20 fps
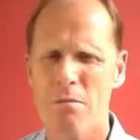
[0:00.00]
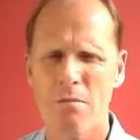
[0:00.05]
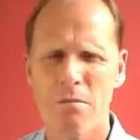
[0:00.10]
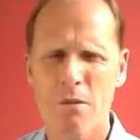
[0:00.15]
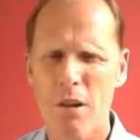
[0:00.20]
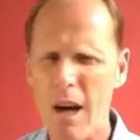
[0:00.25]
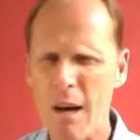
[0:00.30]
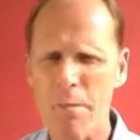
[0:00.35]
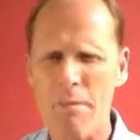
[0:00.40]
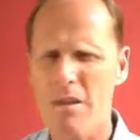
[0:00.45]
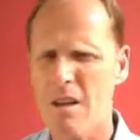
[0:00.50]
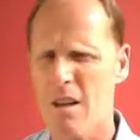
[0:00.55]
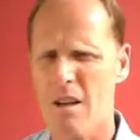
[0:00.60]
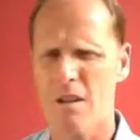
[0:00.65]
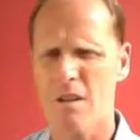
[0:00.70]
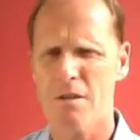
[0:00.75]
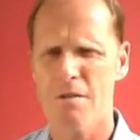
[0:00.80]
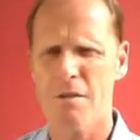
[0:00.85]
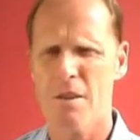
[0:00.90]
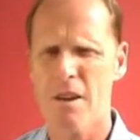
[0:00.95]
what happened for the
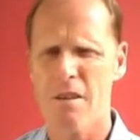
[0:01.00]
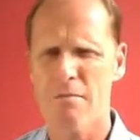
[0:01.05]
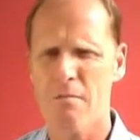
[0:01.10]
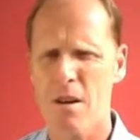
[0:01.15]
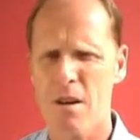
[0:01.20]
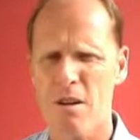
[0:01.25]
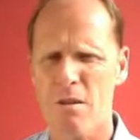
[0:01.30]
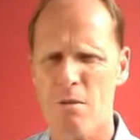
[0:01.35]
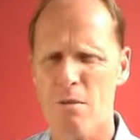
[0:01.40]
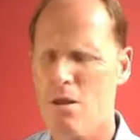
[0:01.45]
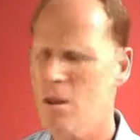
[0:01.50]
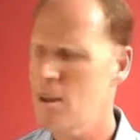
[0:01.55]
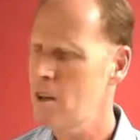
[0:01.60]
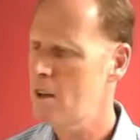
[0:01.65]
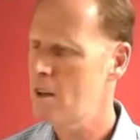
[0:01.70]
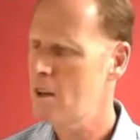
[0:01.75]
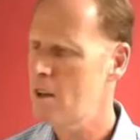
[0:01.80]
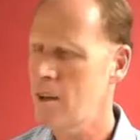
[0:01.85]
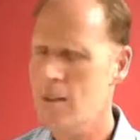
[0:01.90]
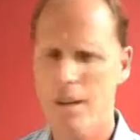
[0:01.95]
last 5 miles?
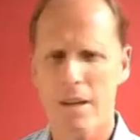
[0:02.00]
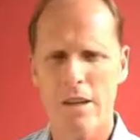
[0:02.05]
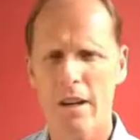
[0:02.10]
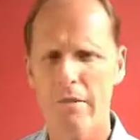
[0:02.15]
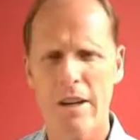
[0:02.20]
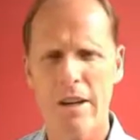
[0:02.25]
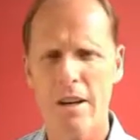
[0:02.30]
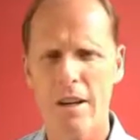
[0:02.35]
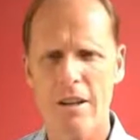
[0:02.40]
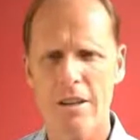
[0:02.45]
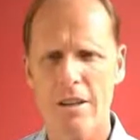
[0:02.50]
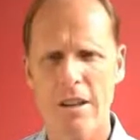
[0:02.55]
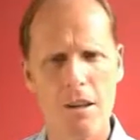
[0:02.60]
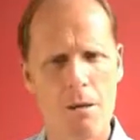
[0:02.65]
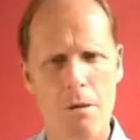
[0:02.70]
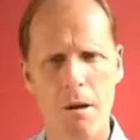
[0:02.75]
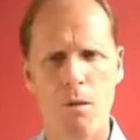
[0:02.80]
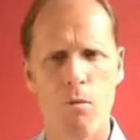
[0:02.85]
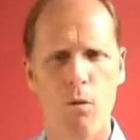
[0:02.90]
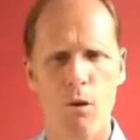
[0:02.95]
I didn't have any idea
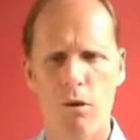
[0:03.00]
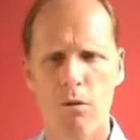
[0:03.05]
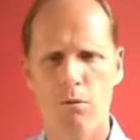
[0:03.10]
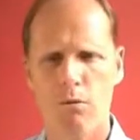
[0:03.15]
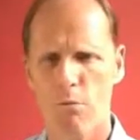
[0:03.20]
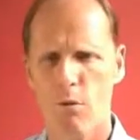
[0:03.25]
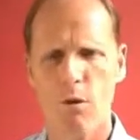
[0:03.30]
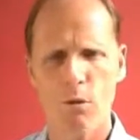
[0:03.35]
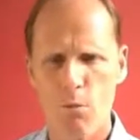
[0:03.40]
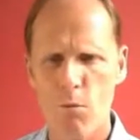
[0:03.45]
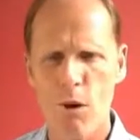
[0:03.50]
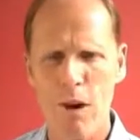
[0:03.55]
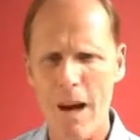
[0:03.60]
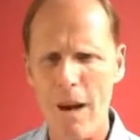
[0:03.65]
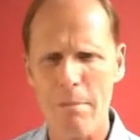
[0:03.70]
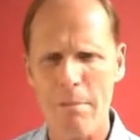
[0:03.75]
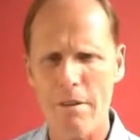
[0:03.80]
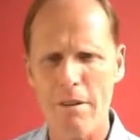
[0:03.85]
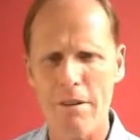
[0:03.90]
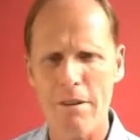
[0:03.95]
about what
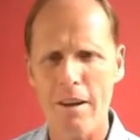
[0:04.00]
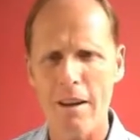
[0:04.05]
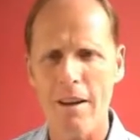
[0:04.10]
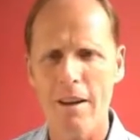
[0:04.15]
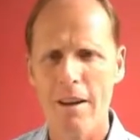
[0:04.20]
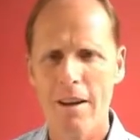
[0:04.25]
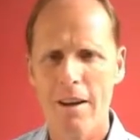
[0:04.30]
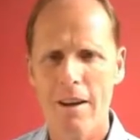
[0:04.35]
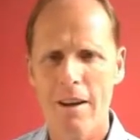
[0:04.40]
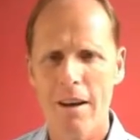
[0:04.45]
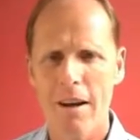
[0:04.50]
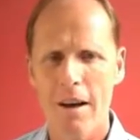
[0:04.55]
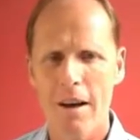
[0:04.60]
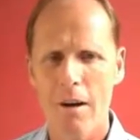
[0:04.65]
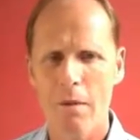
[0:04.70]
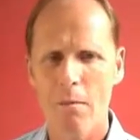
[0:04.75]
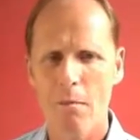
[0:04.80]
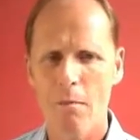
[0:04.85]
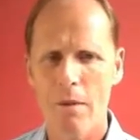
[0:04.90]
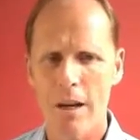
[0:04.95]
happened there.
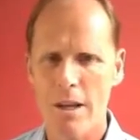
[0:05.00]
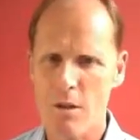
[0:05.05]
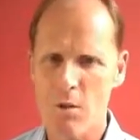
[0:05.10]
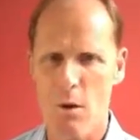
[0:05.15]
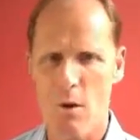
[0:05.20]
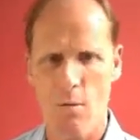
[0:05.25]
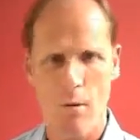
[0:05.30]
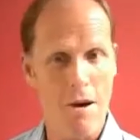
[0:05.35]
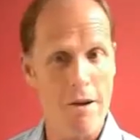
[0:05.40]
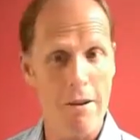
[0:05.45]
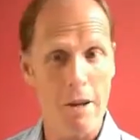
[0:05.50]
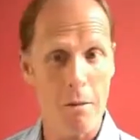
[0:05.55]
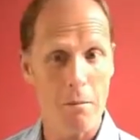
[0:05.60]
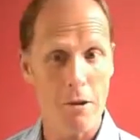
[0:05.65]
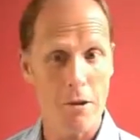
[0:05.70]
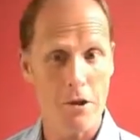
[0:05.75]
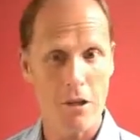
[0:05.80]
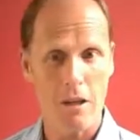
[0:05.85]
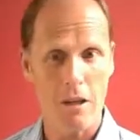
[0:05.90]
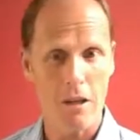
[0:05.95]
And it's quite worrying
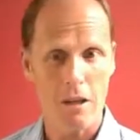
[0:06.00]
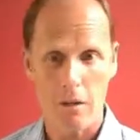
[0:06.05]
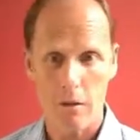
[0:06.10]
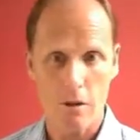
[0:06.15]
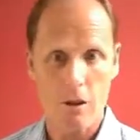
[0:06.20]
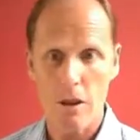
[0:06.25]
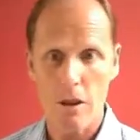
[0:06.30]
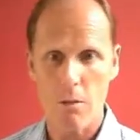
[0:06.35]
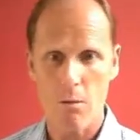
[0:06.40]
because you think, God, I